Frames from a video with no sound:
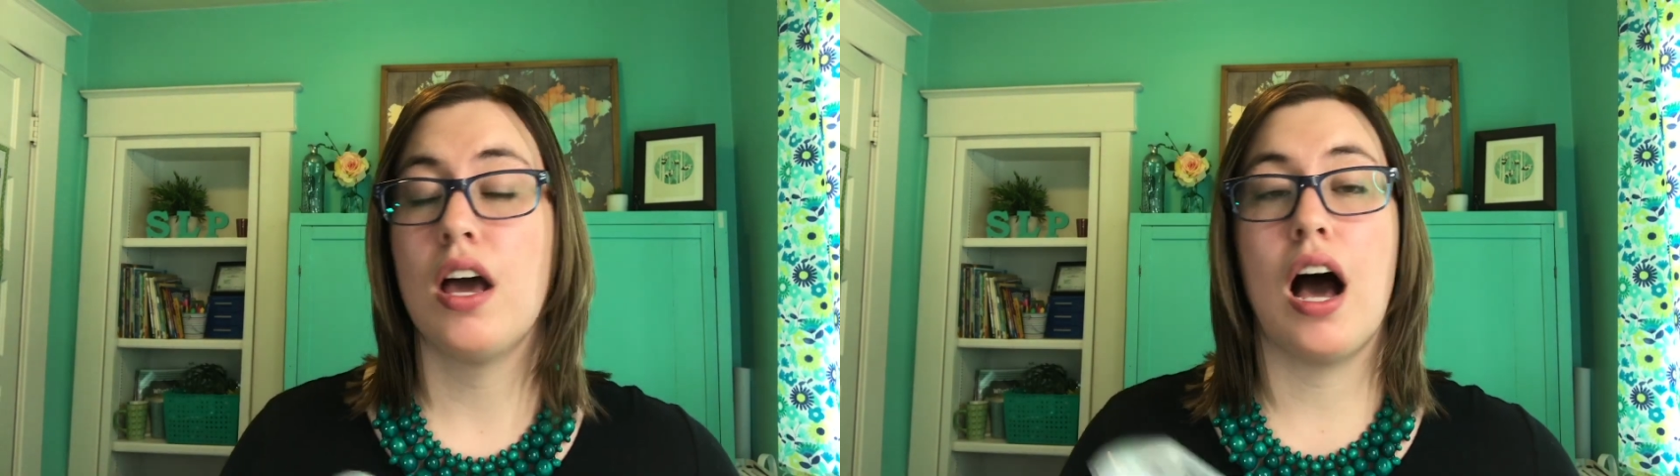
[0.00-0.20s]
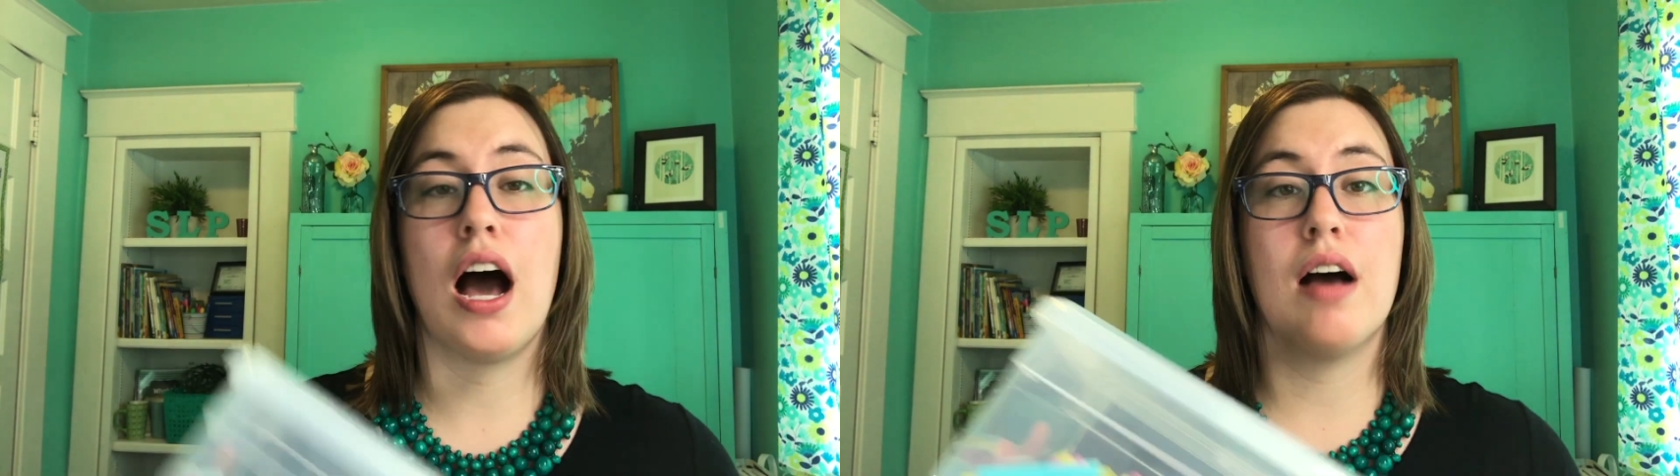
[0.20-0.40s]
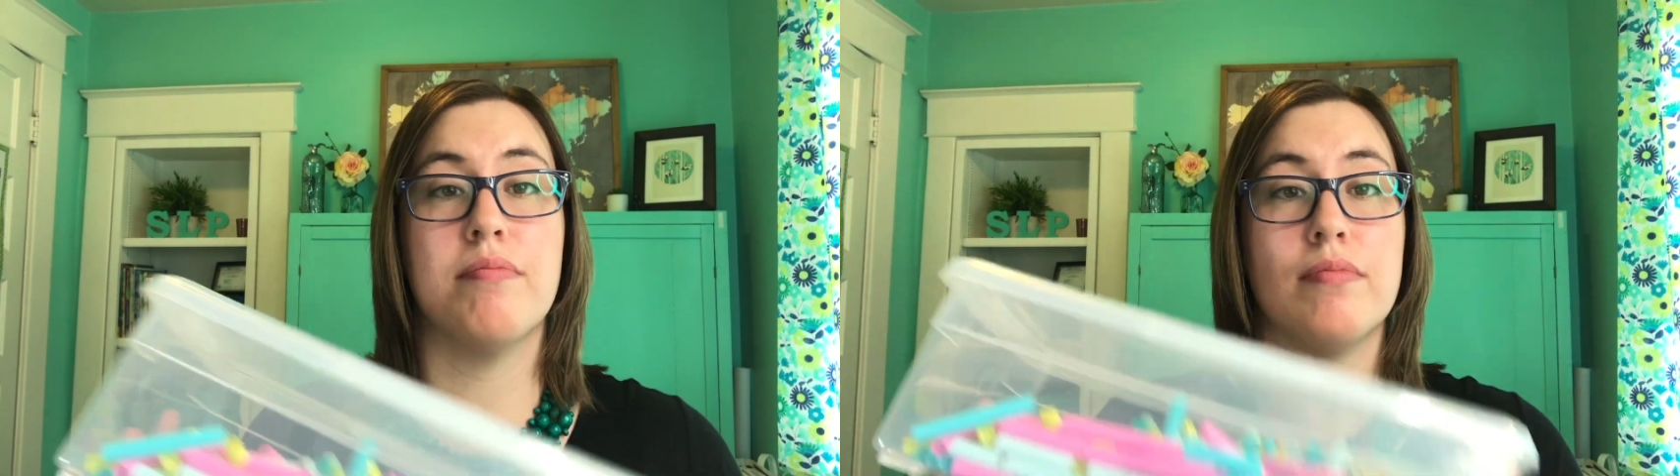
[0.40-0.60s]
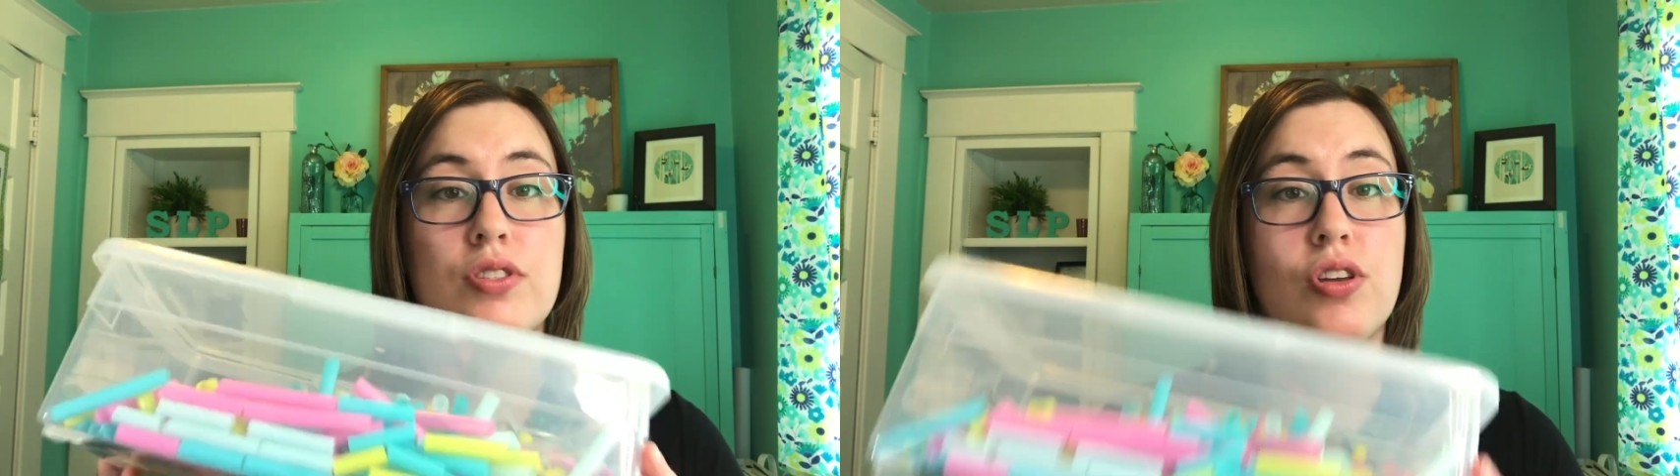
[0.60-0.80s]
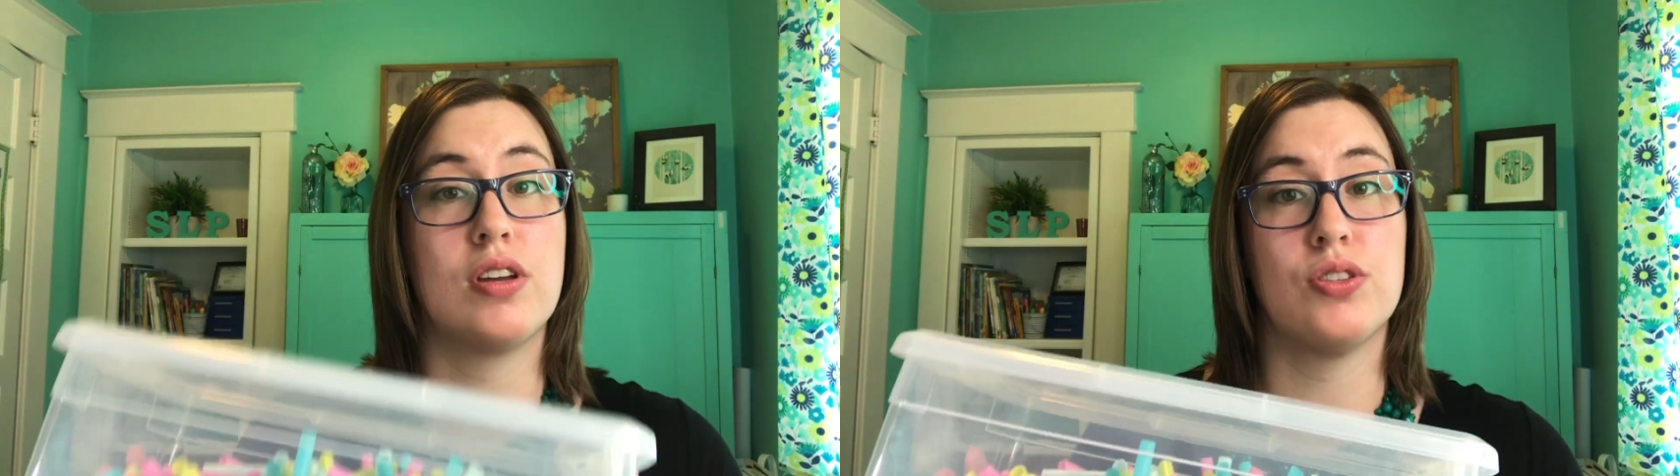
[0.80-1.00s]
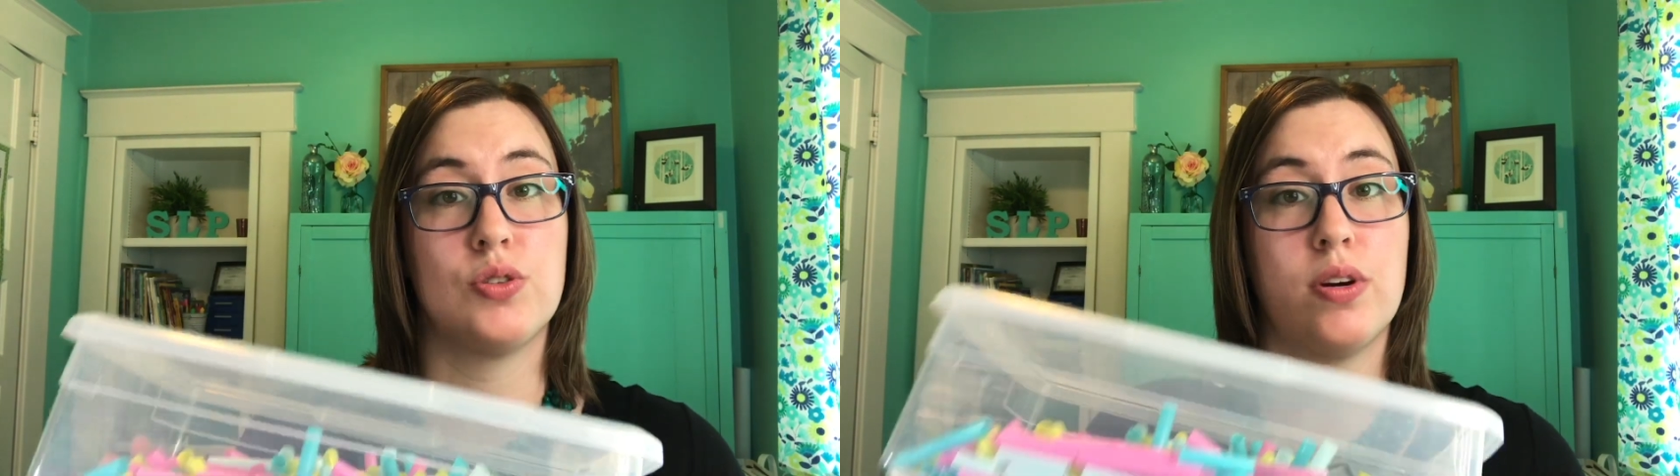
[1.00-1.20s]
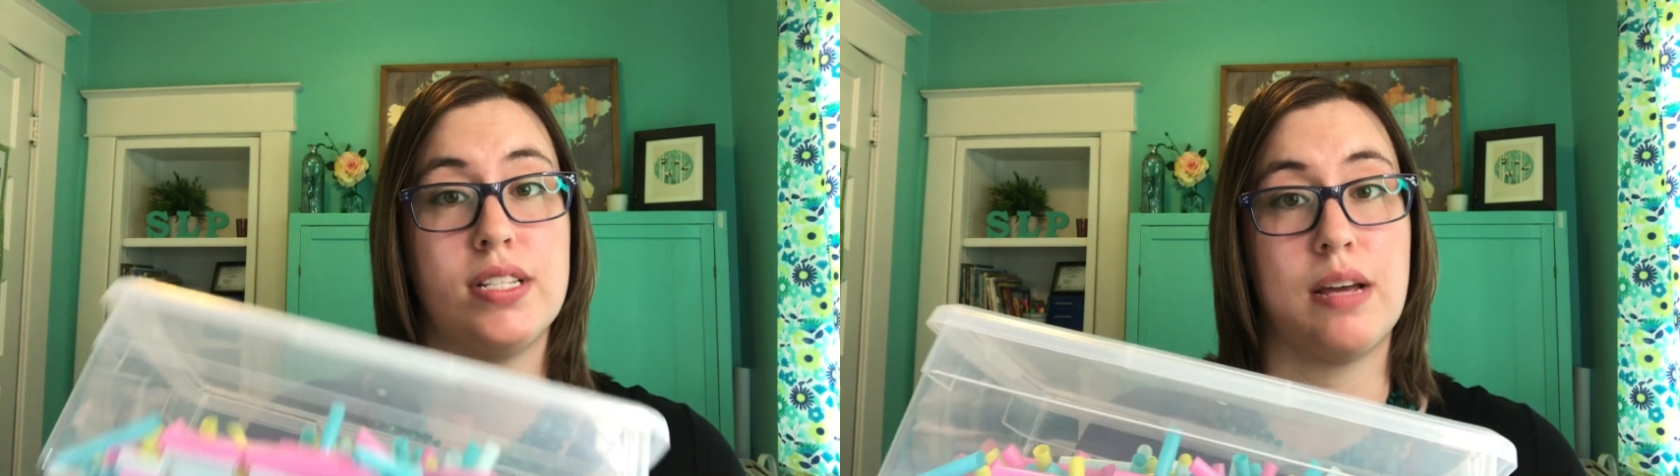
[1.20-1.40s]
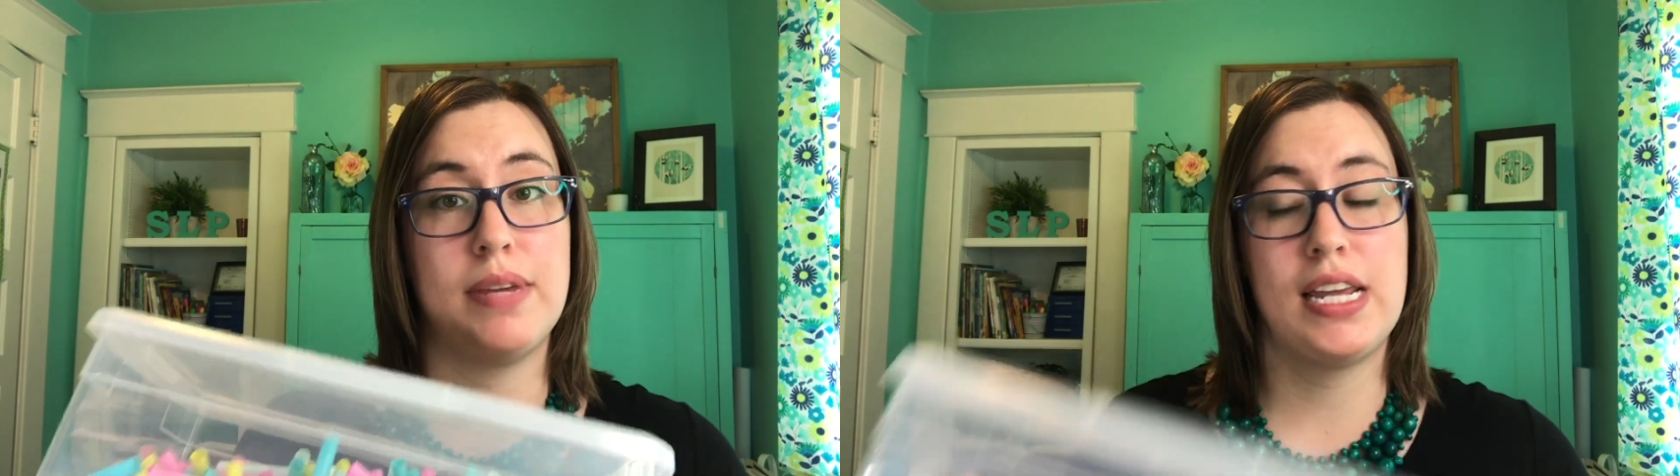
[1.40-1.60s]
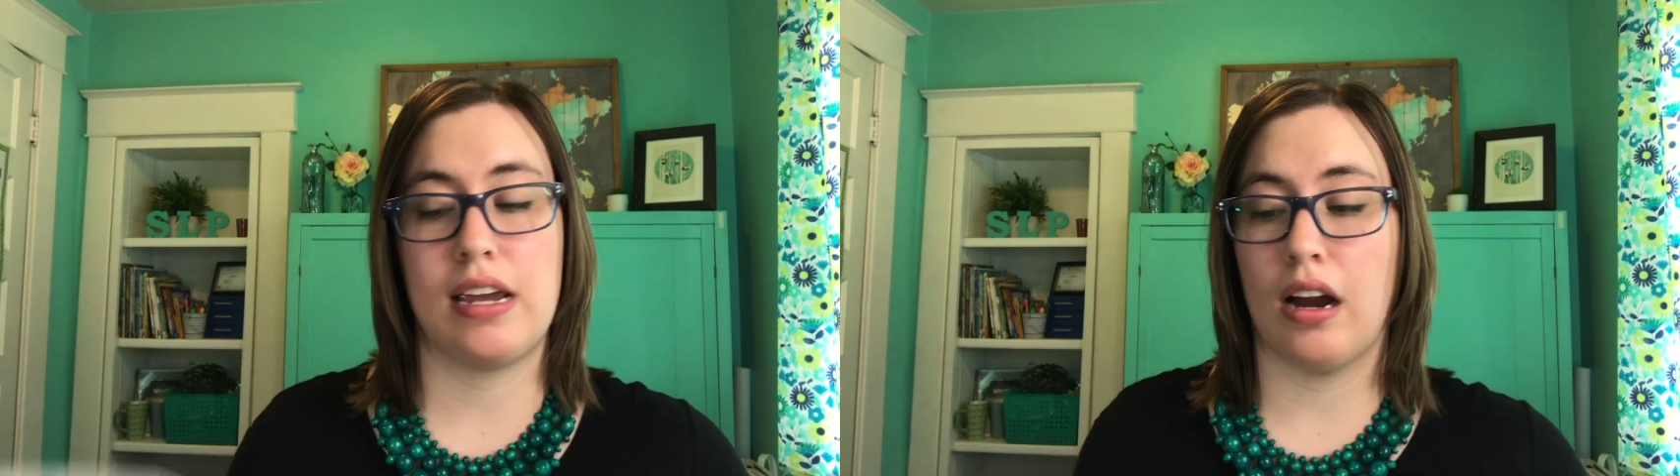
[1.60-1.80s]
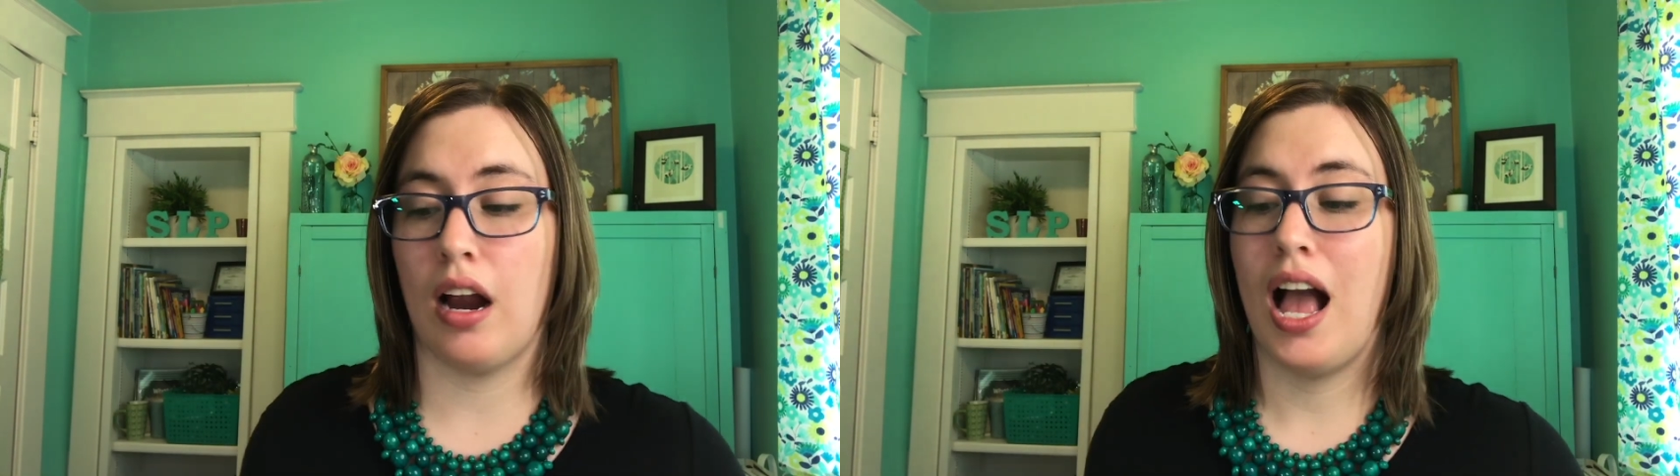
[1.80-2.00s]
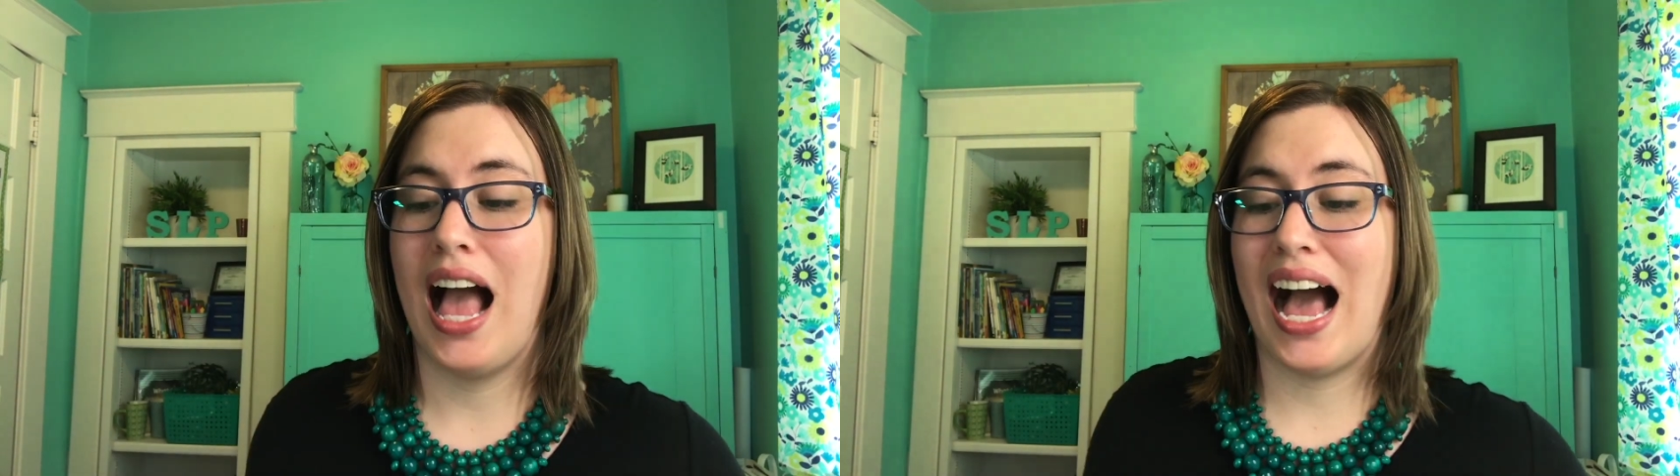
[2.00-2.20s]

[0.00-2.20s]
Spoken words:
So you can store some in here.